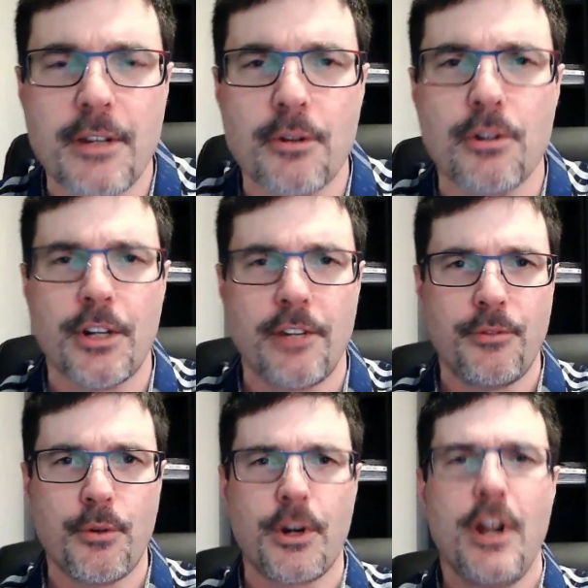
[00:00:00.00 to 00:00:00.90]
are looking
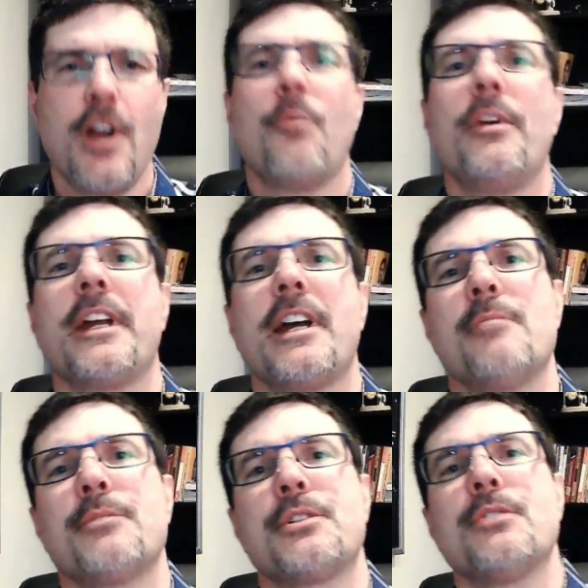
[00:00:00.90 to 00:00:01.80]
for when it
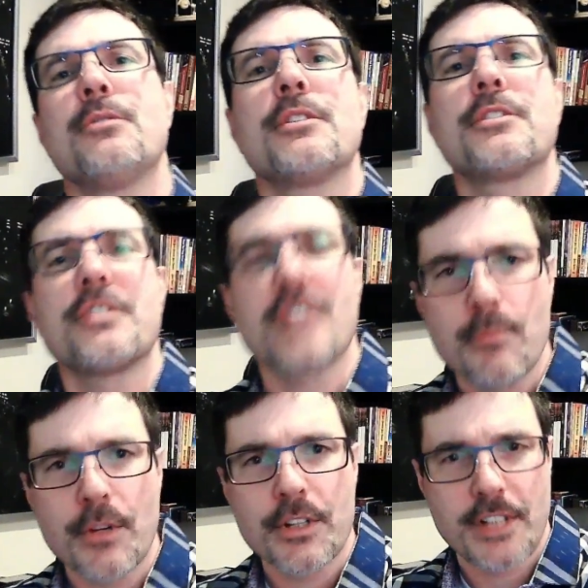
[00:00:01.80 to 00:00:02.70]
comes to the
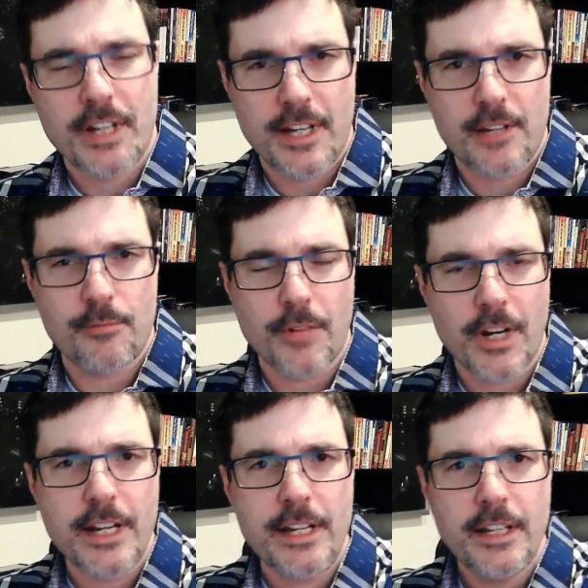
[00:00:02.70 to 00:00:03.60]
summertime,
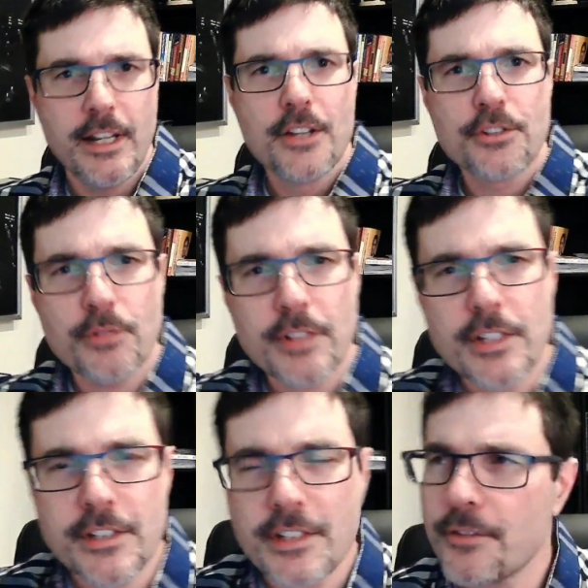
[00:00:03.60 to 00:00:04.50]
right? So
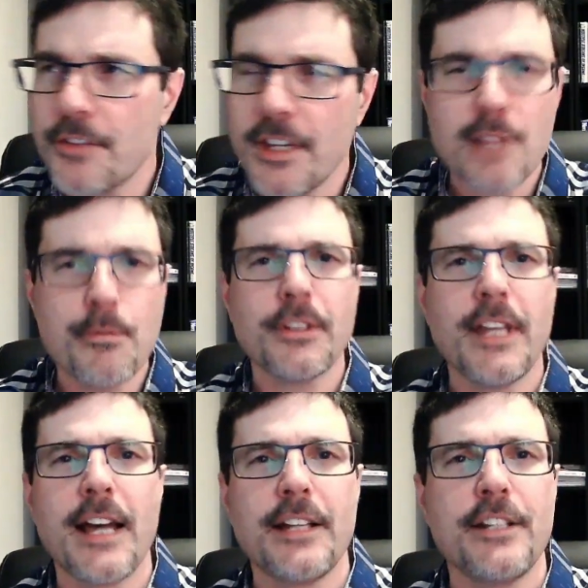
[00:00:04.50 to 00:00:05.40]
you think about
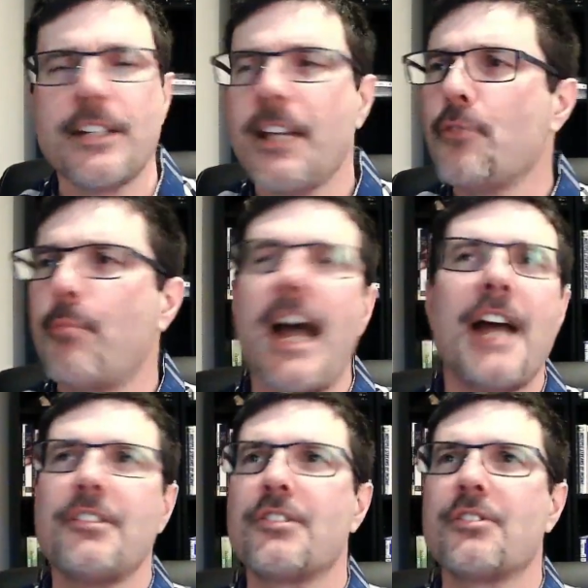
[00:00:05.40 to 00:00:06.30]
that. You just get your
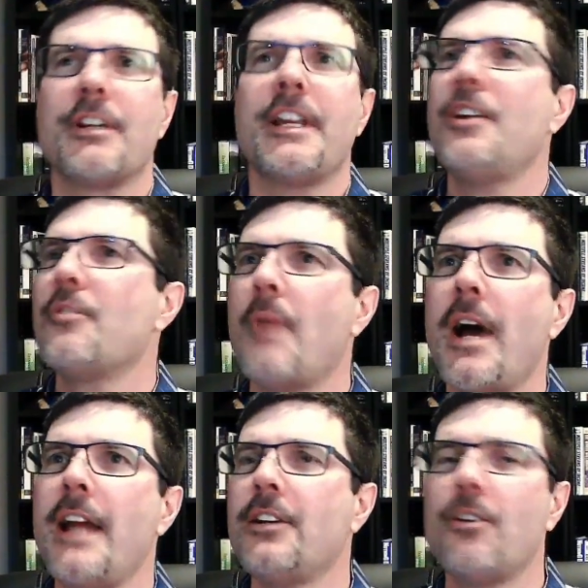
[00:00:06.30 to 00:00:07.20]
passions going, get your
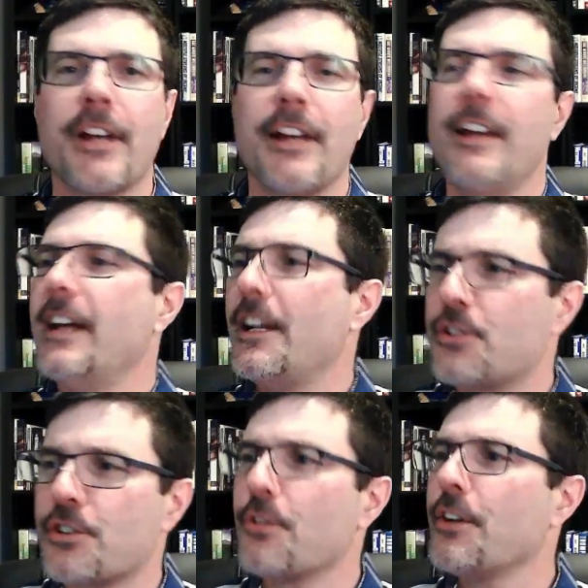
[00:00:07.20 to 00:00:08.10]
mind going and
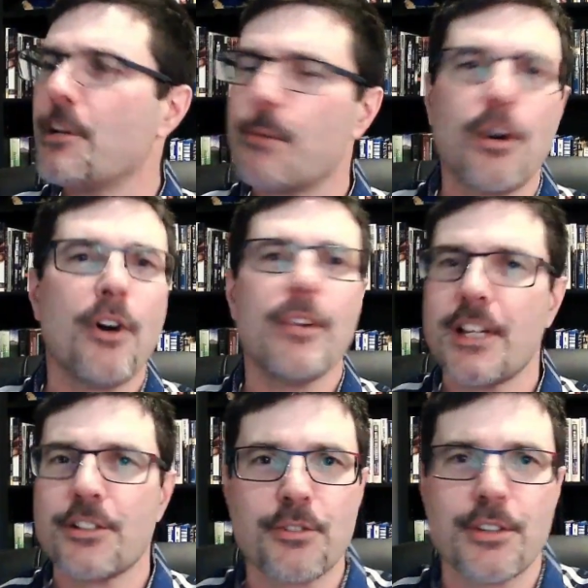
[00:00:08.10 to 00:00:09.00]
stirring about all
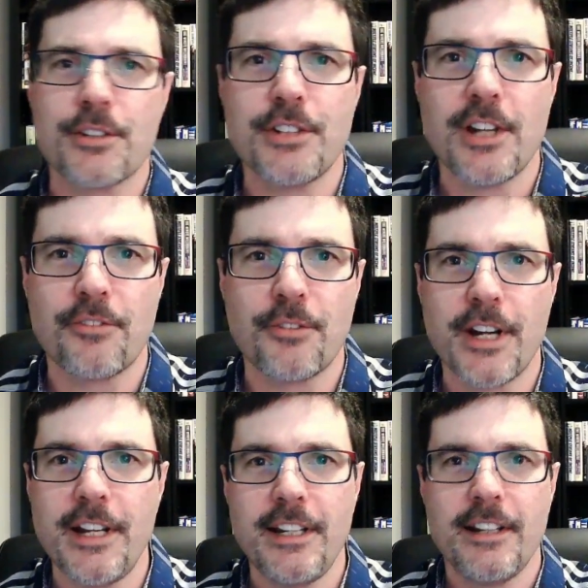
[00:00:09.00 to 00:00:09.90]
that sort of stuff,
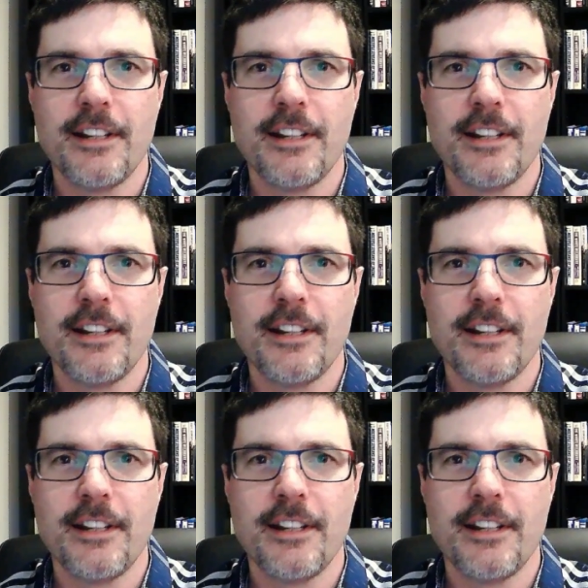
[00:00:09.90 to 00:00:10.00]
right?